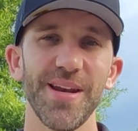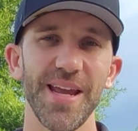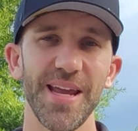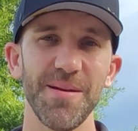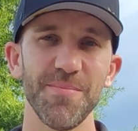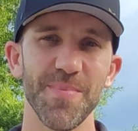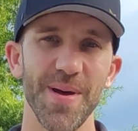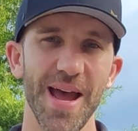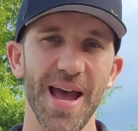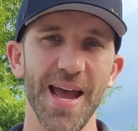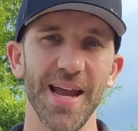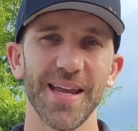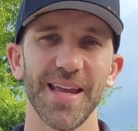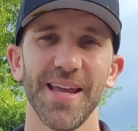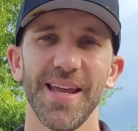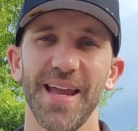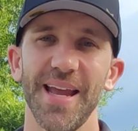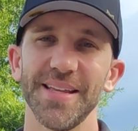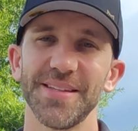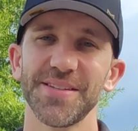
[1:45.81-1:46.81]
and back,
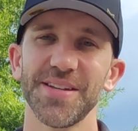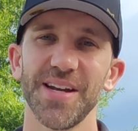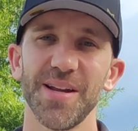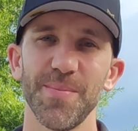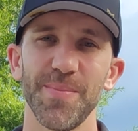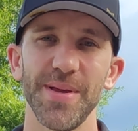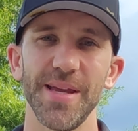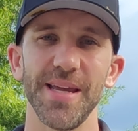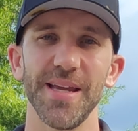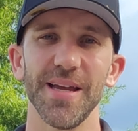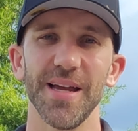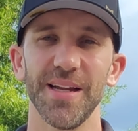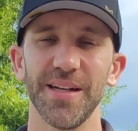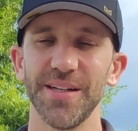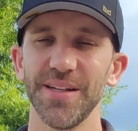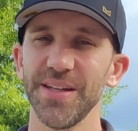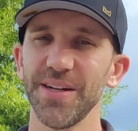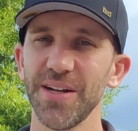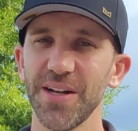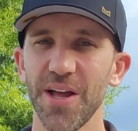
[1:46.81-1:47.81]
it's going to be a
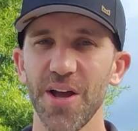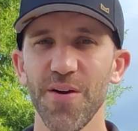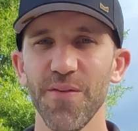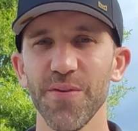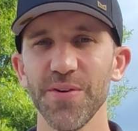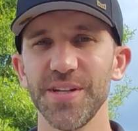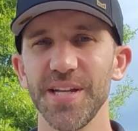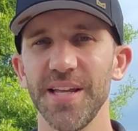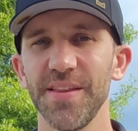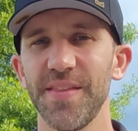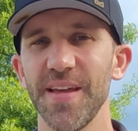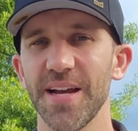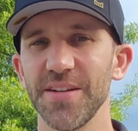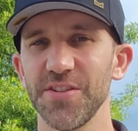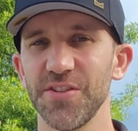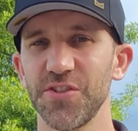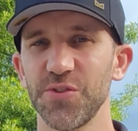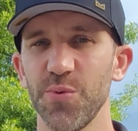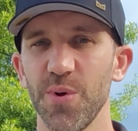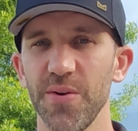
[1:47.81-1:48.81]
little over
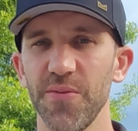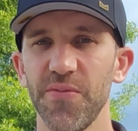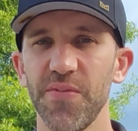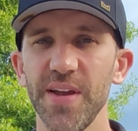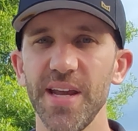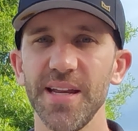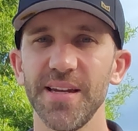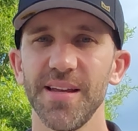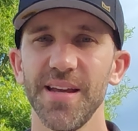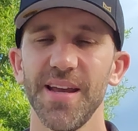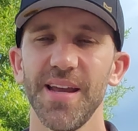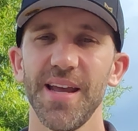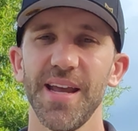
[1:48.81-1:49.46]
10,000 square feet,